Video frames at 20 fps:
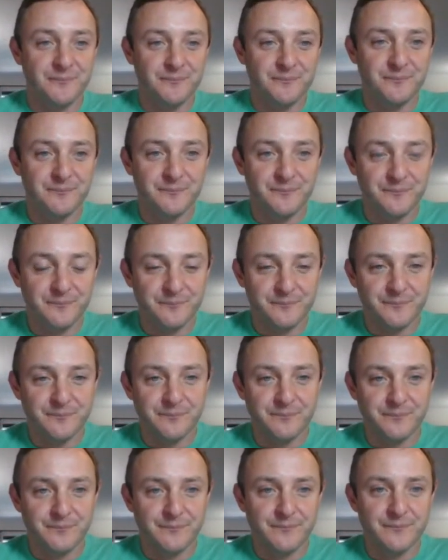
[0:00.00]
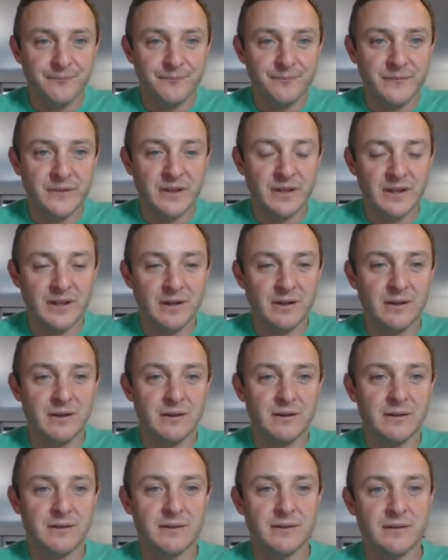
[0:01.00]

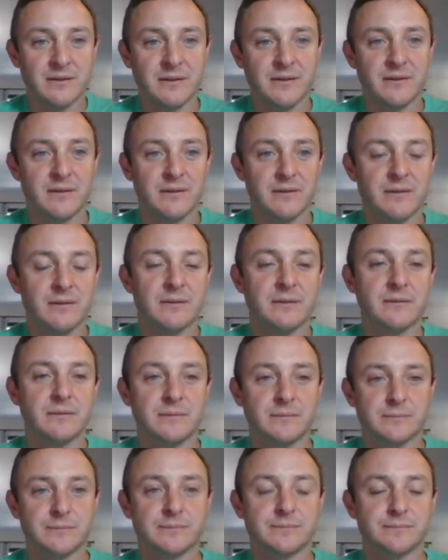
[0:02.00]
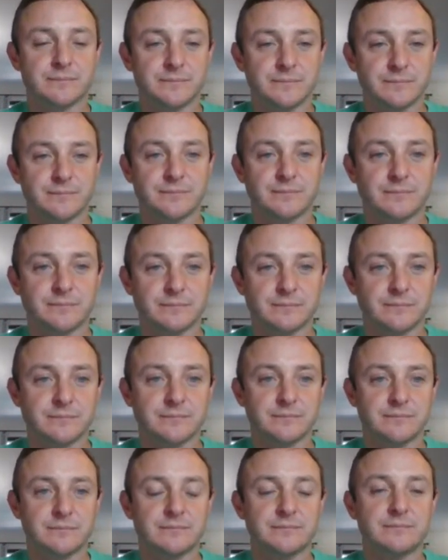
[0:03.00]

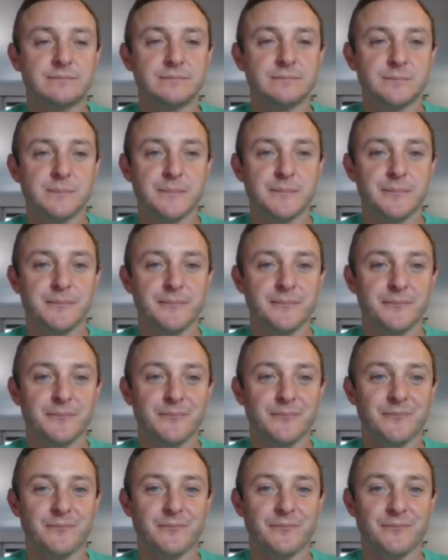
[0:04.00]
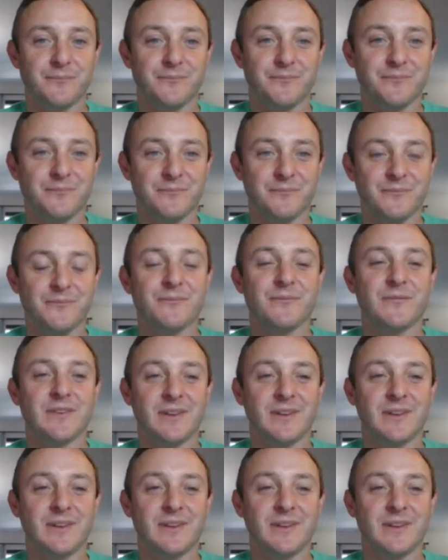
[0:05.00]
[no speech]